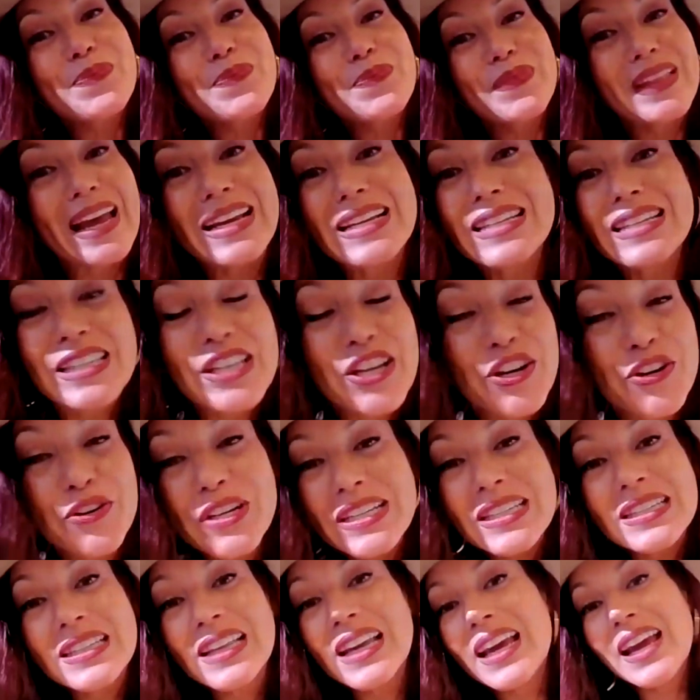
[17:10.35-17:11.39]
Like,
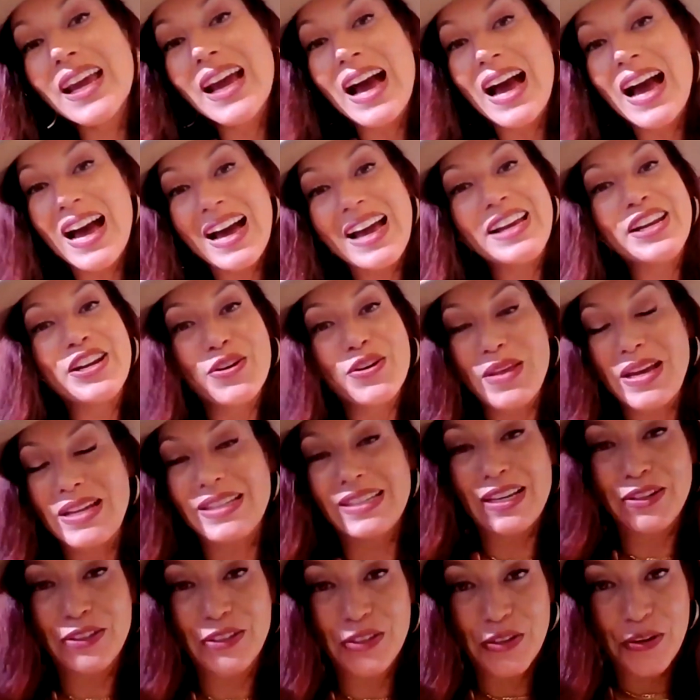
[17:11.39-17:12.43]
seriously, I know that
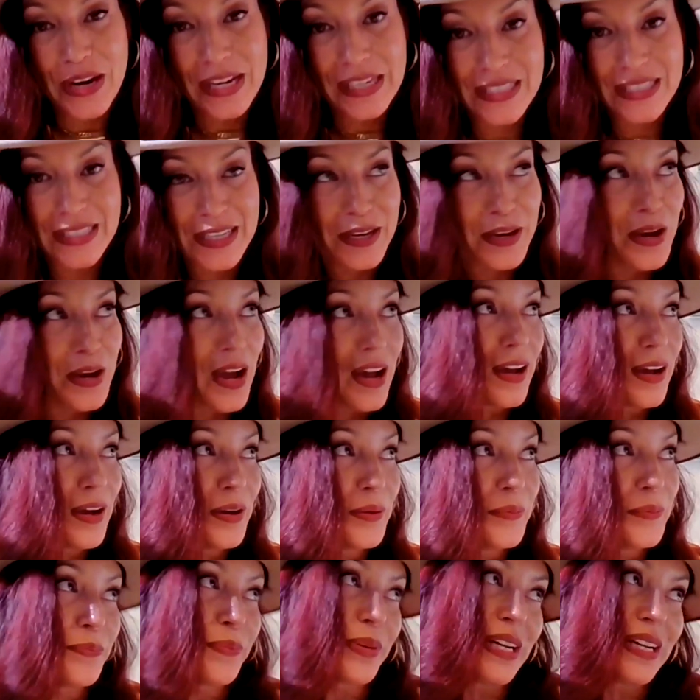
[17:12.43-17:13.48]
sounds crazy,
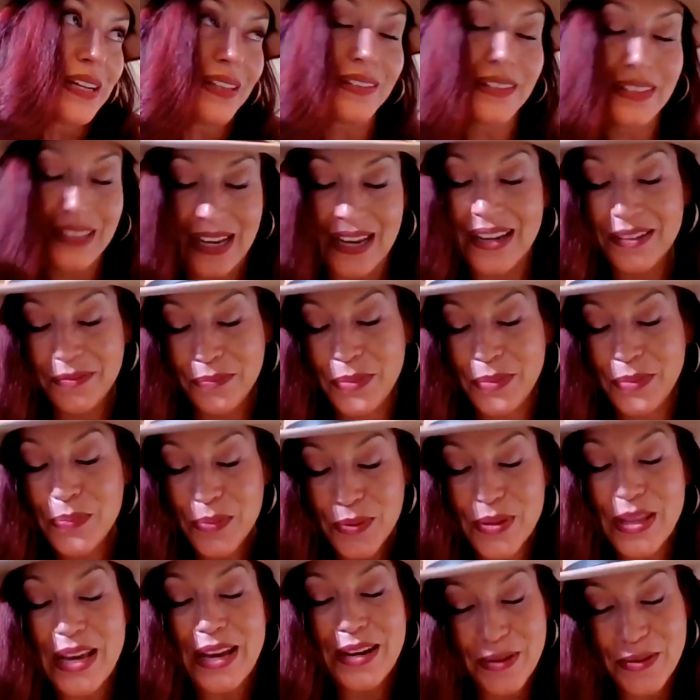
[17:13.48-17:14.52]
but yeah, people
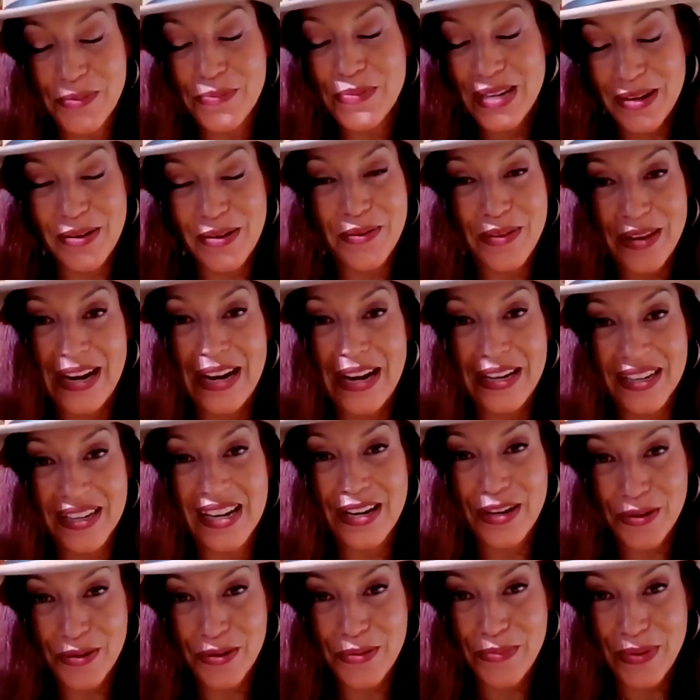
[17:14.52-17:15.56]
that know me know that I
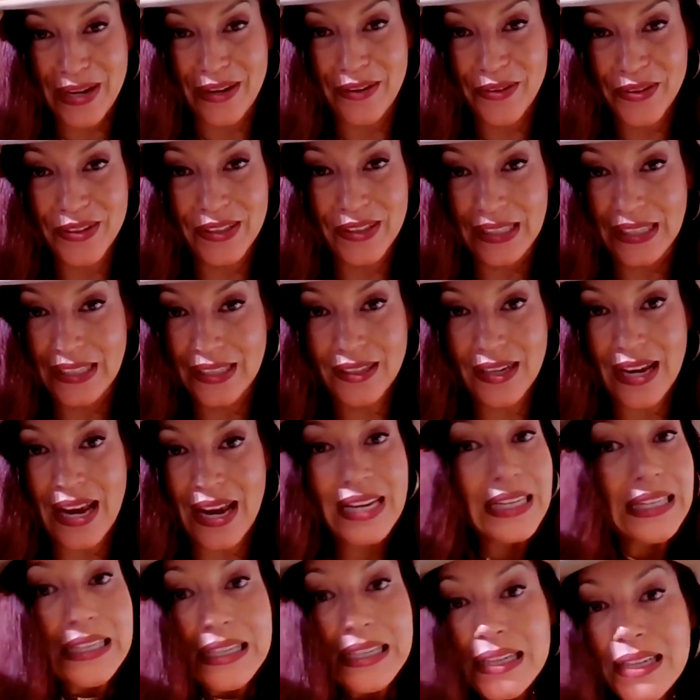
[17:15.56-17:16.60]
go to bed early. I
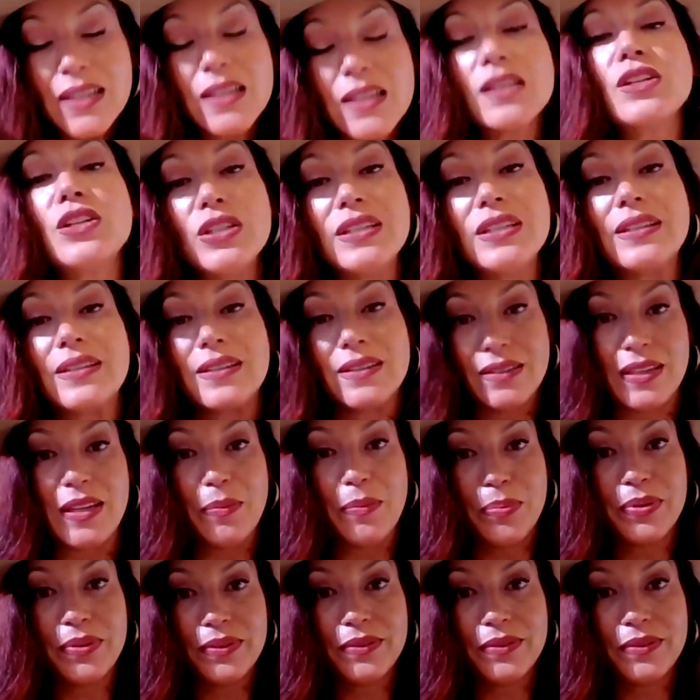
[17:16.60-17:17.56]
need good sleep.